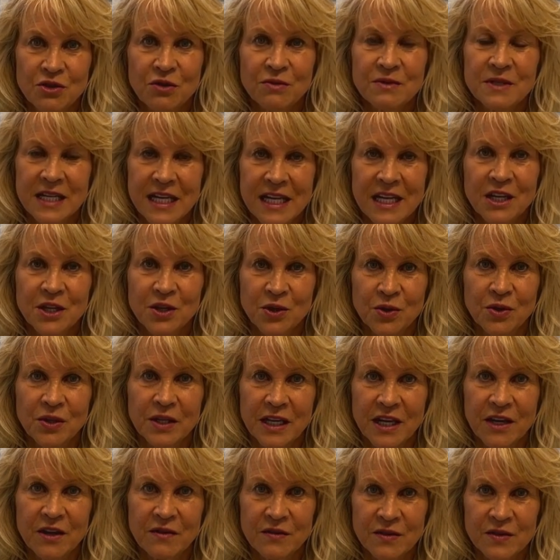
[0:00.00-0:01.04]
taking good
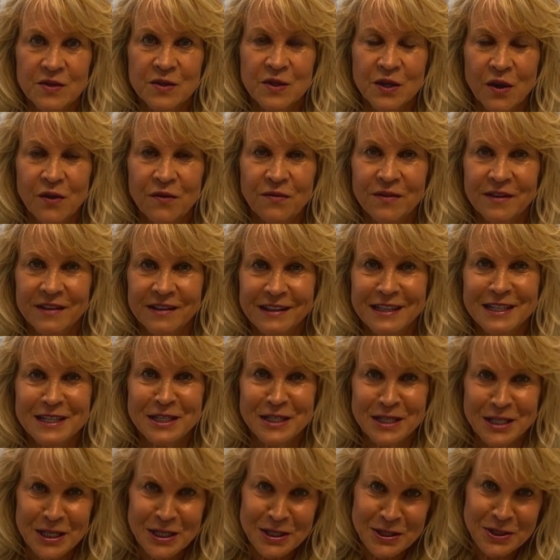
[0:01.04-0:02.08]
care of yourself and
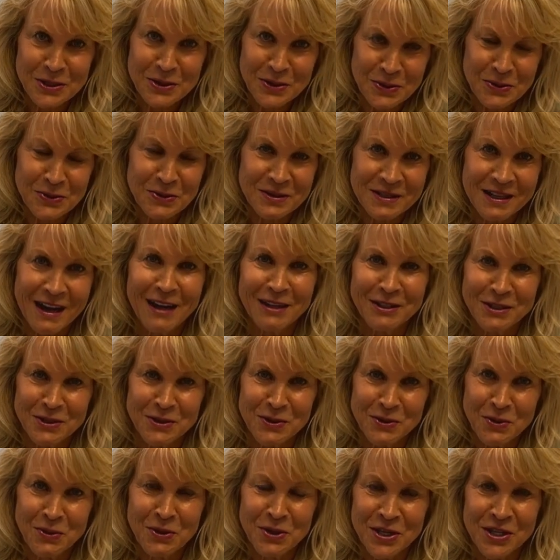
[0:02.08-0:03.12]
listening to doctor's
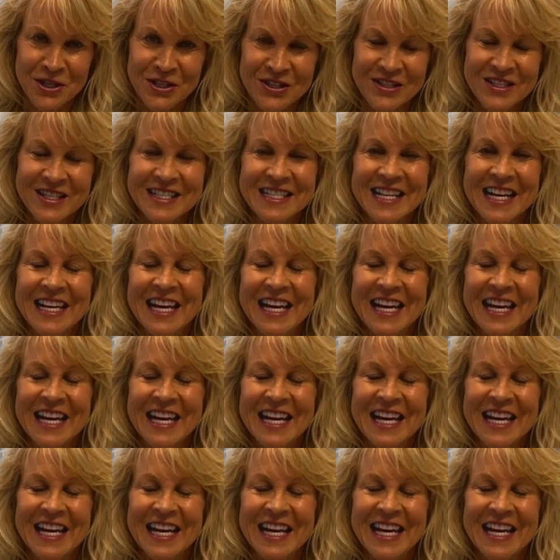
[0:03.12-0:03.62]
orders,